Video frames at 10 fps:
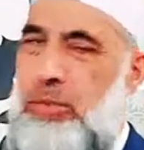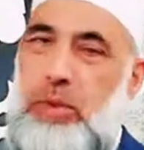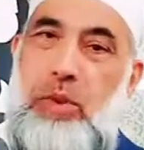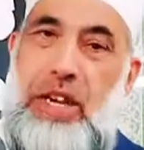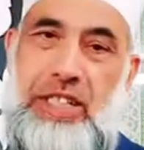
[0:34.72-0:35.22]

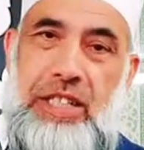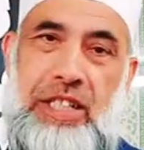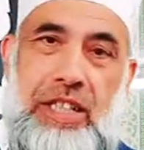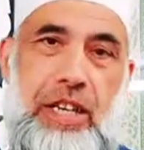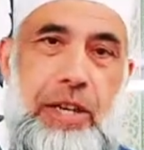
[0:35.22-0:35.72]
who
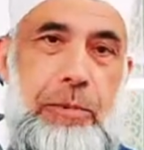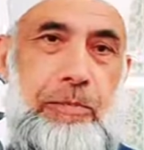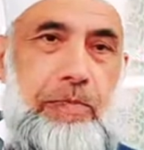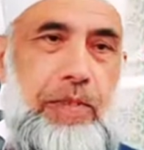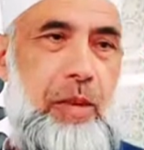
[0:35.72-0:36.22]
actually
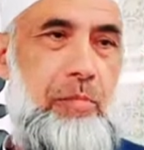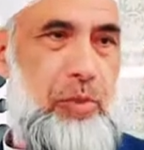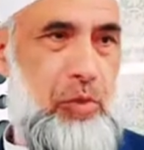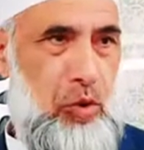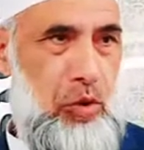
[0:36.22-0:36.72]

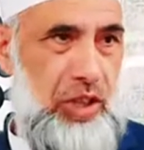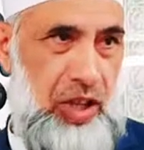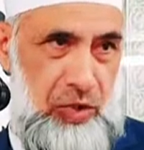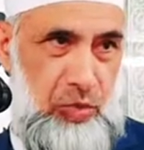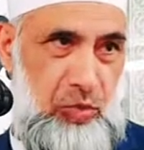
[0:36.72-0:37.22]
broke the
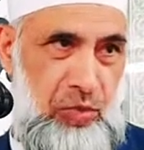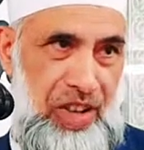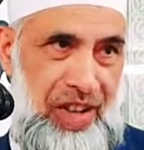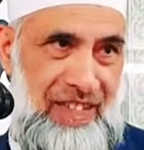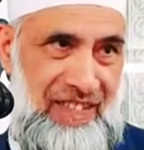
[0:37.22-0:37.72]

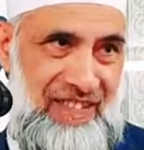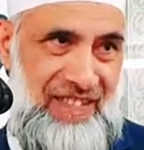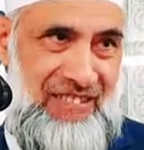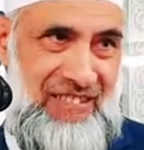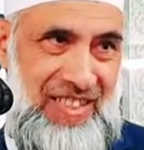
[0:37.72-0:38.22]
Hududullah,
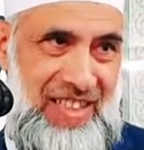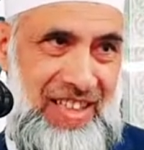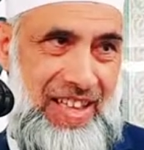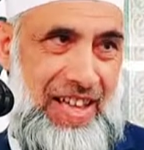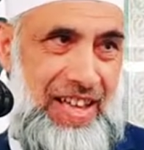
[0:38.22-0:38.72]

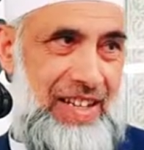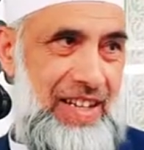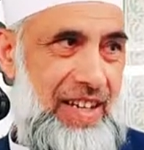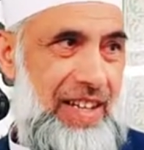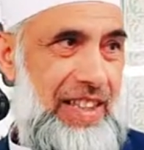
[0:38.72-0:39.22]
and
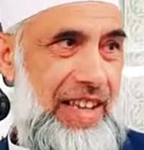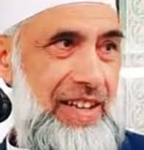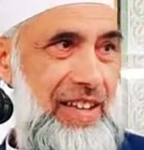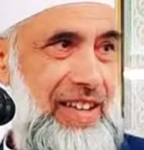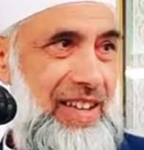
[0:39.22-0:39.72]

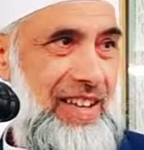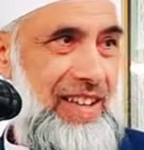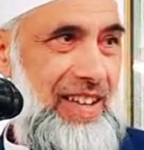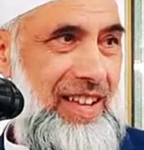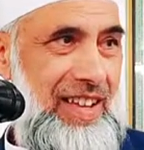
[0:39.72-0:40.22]
then
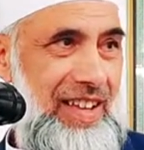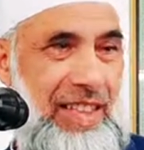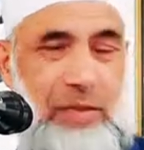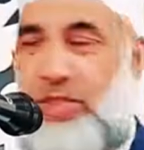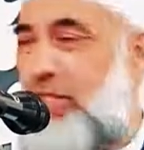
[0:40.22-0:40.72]

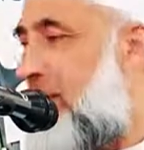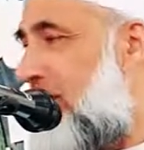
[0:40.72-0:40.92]
there was another